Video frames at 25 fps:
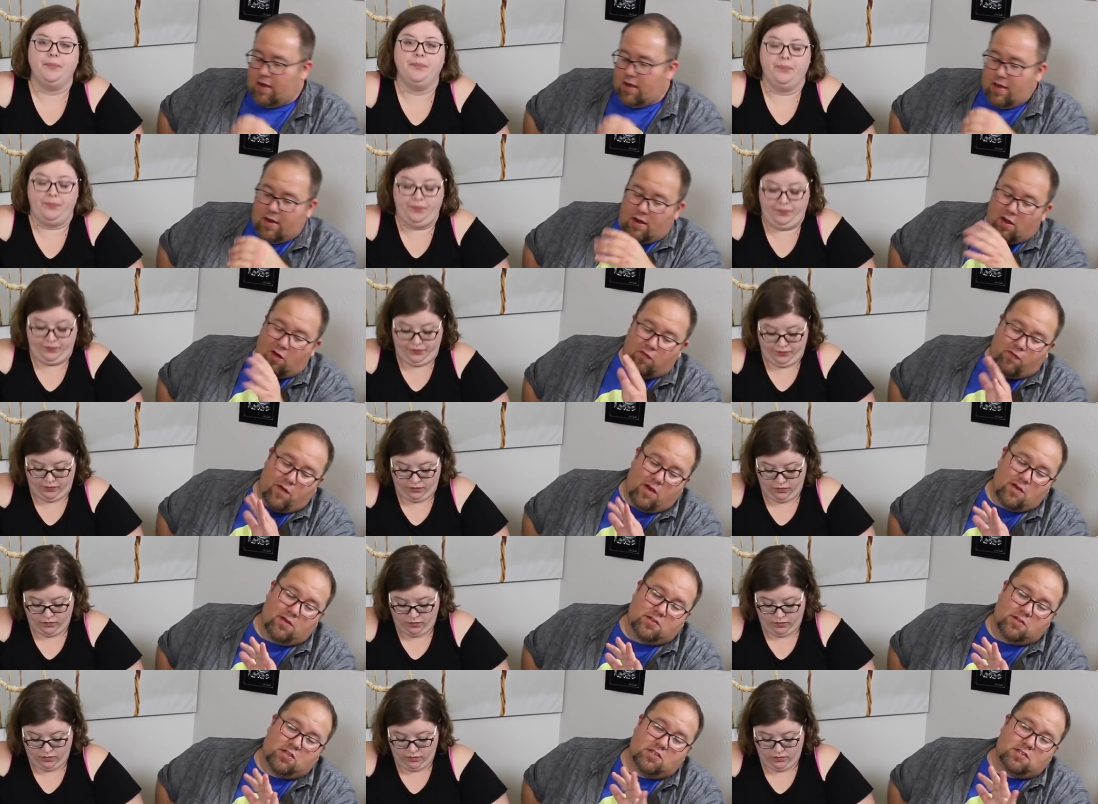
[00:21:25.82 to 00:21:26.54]
Speaker 1: In all
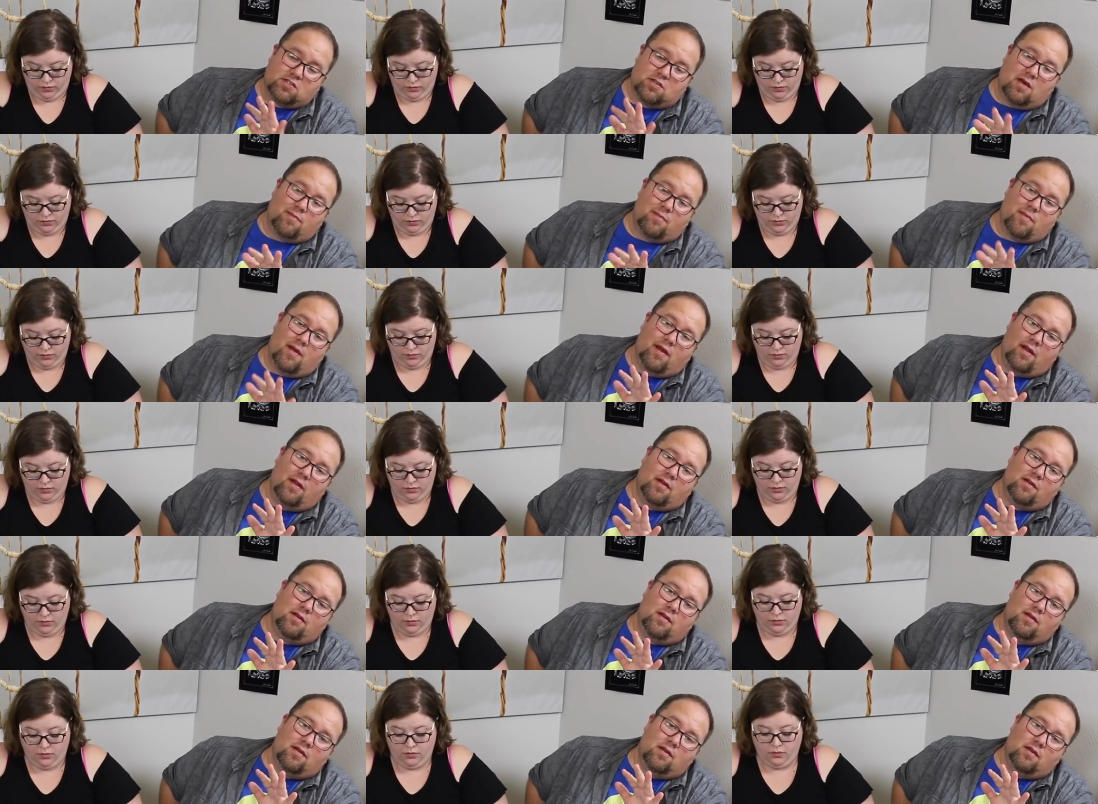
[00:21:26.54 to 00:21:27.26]
fairness, she's not met.
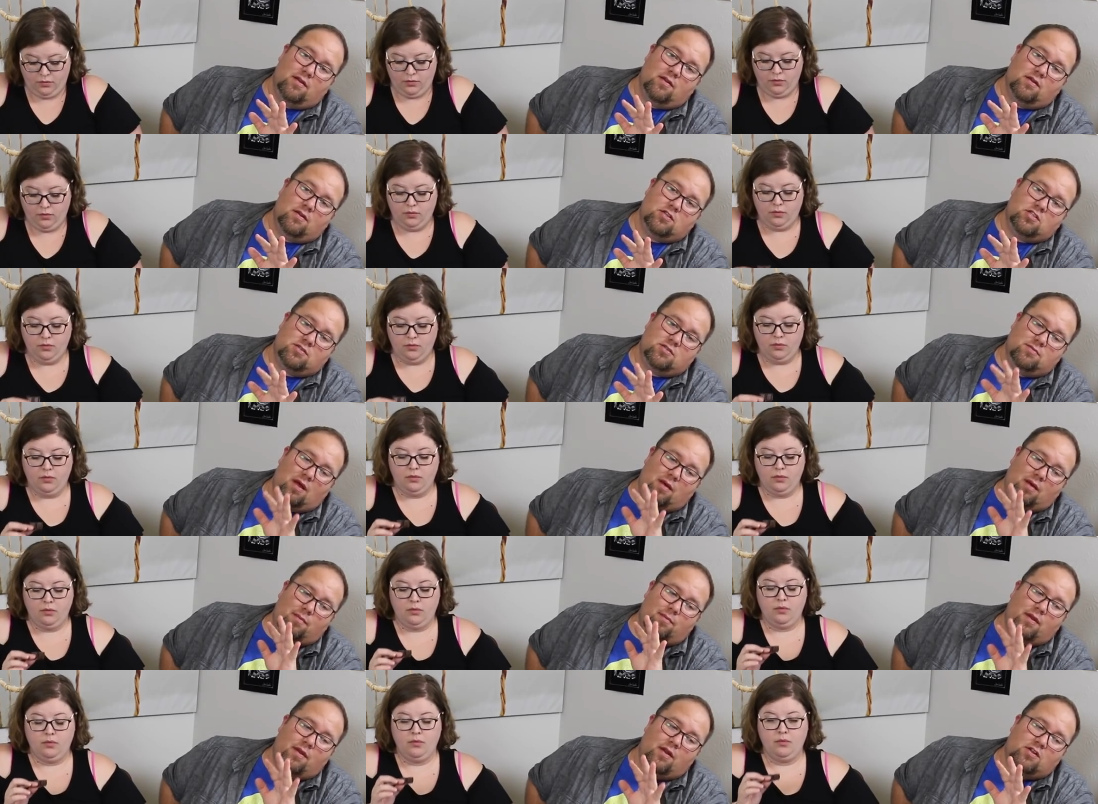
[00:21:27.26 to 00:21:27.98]
She's
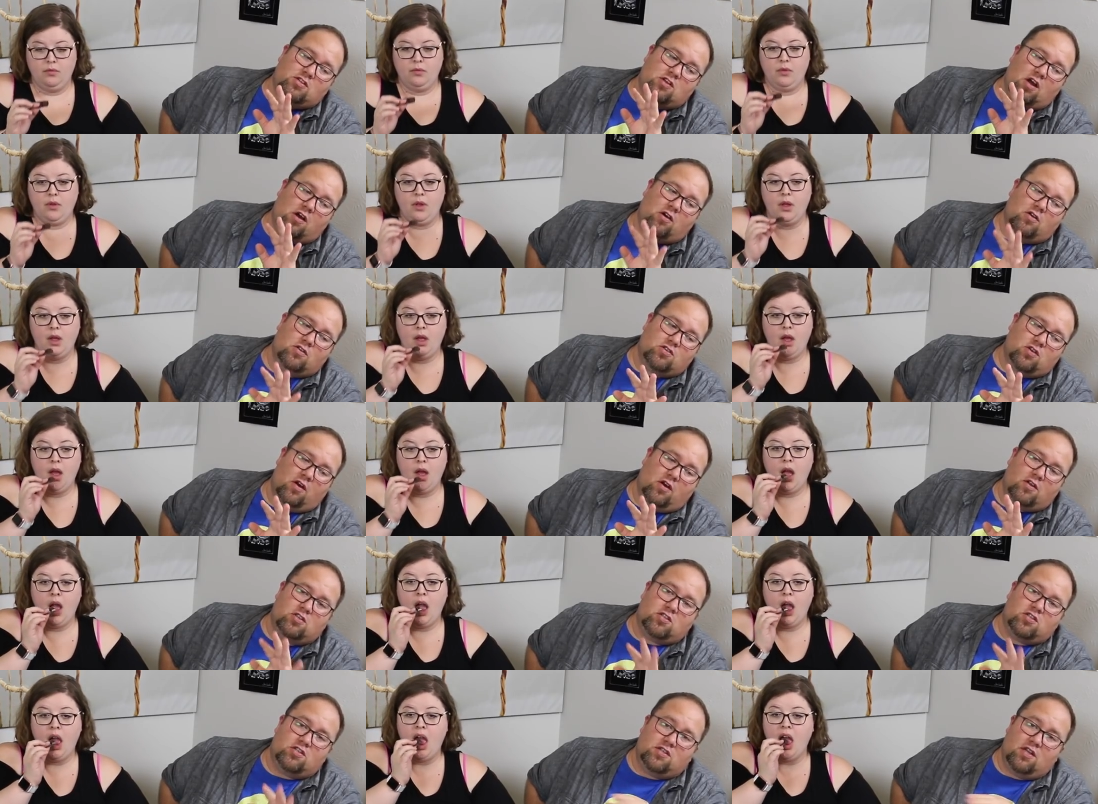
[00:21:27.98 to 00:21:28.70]
not made chocolate
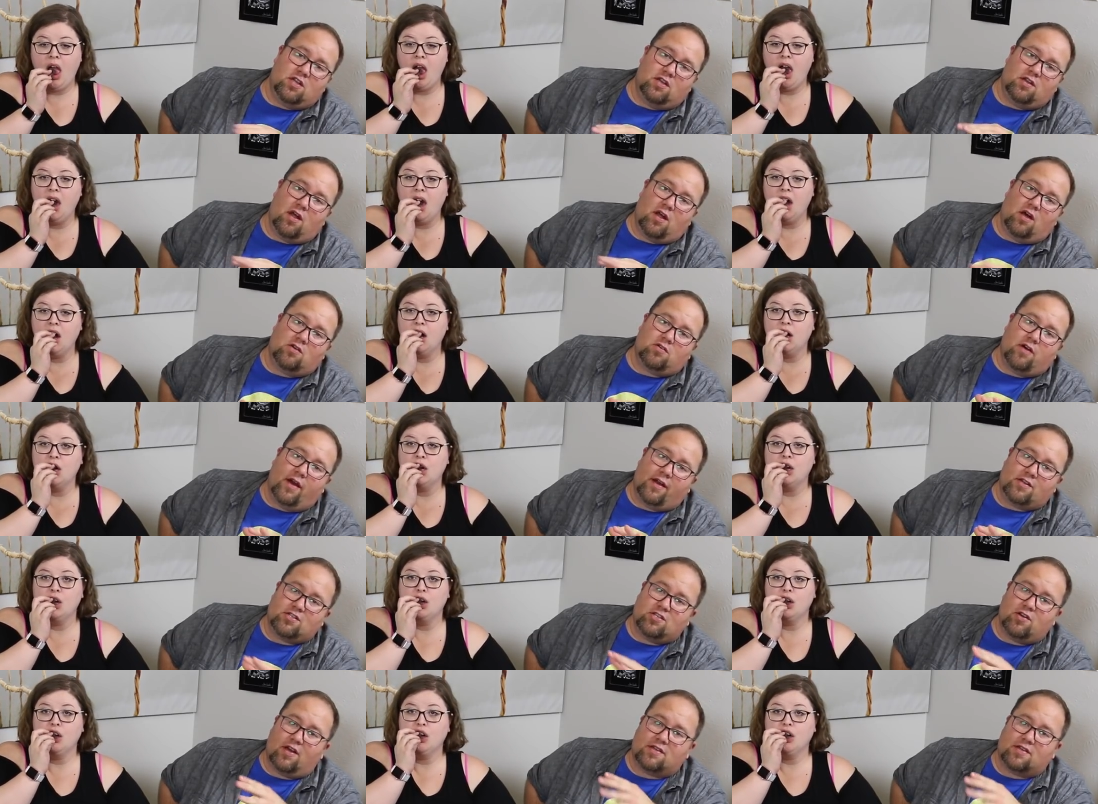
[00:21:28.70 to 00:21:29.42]
chocolate she did not
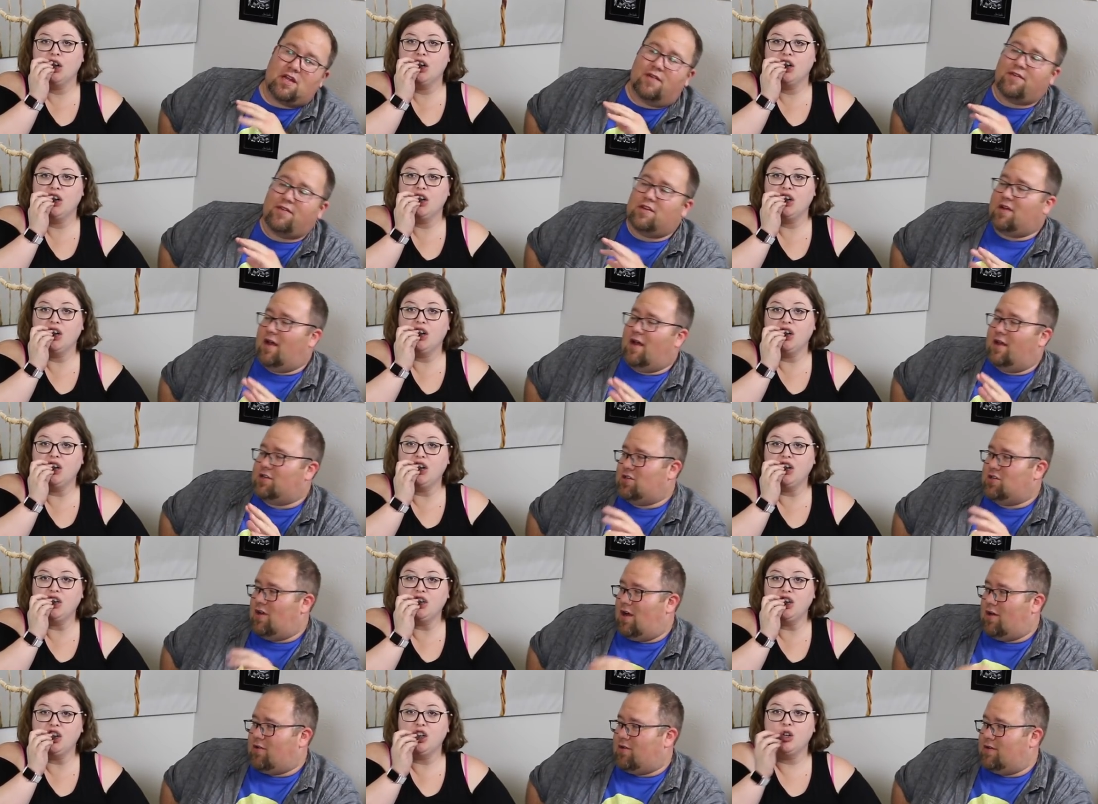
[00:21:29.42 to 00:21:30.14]
like. She likes every kind
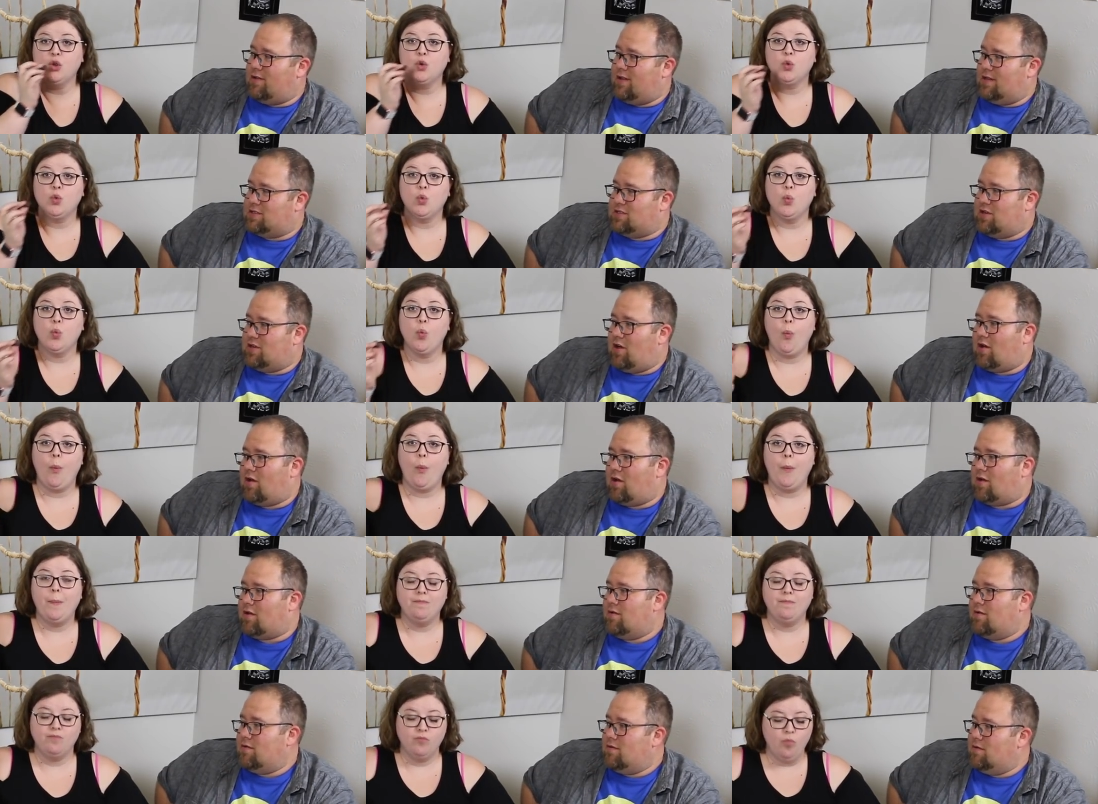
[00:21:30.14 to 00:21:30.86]
of chocolate that's dark.